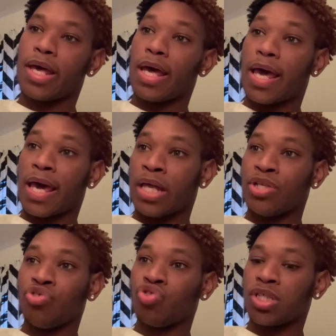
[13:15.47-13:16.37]
and
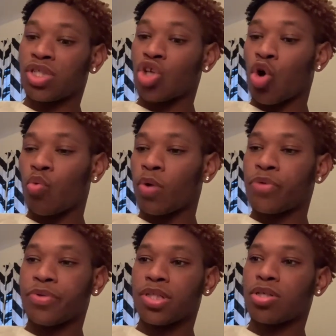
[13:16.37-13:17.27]
you just don't want to
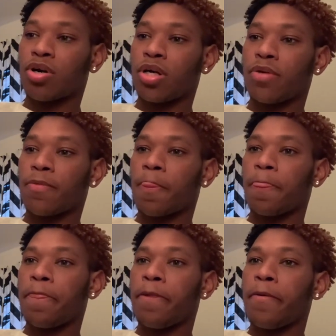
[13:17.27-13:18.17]
restart.
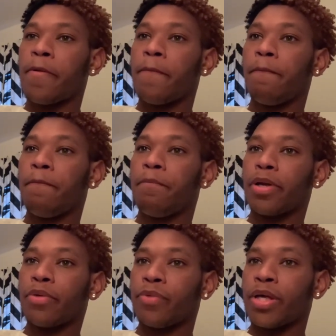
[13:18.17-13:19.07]
But
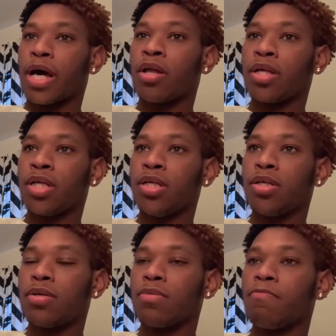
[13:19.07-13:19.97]
in reality,
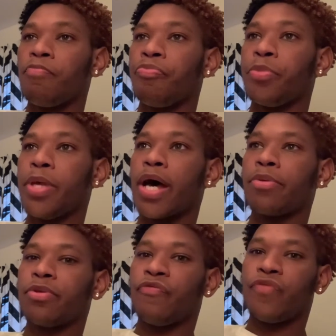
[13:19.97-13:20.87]
you have the
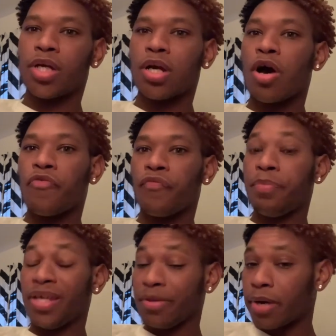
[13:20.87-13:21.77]
fear of
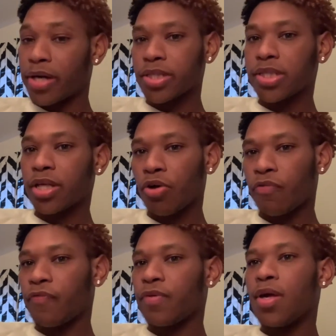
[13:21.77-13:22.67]
being by
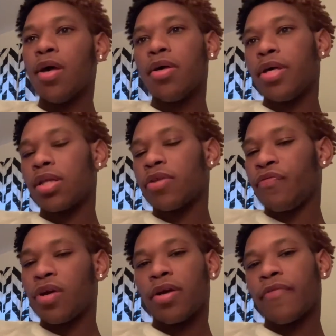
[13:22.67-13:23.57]
yourself. You have the
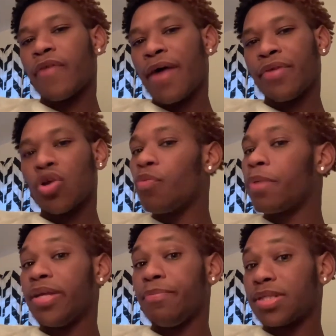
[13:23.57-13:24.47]
fear of having nobody
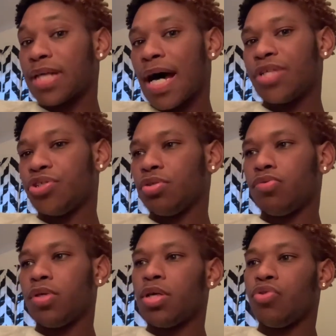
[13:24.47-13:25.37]
beside you.
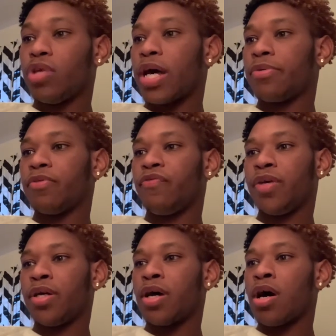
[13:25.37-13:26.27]
You have the
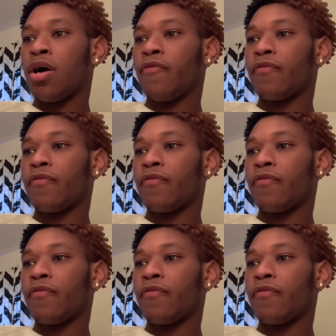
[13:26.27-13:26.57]
fear of